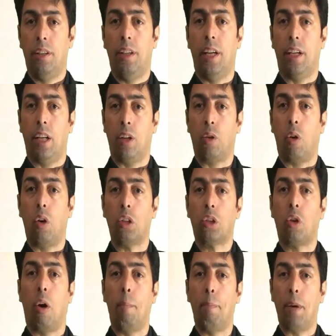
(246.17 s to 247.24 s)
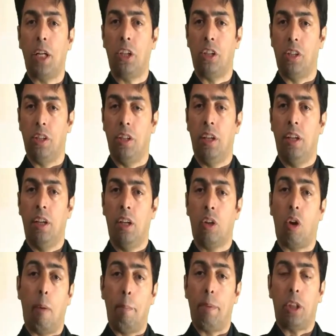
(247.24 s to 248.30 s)
They can cause compression.
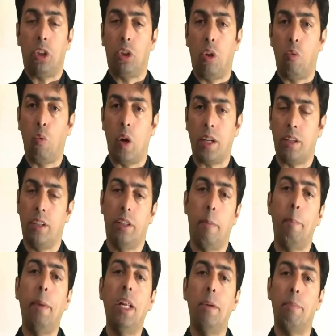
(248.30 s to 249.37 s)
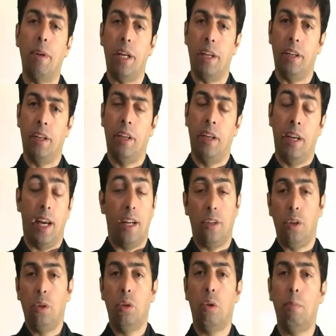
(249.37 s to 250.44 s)
Compression of what? The midbrain.
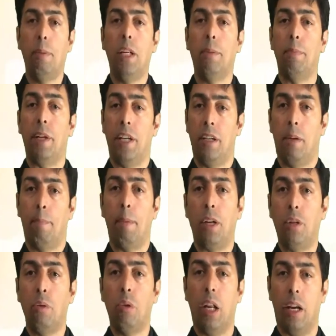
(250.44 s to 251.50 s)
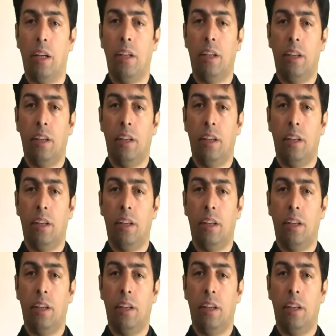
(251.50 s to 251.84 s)
And you know midbrain, medulla.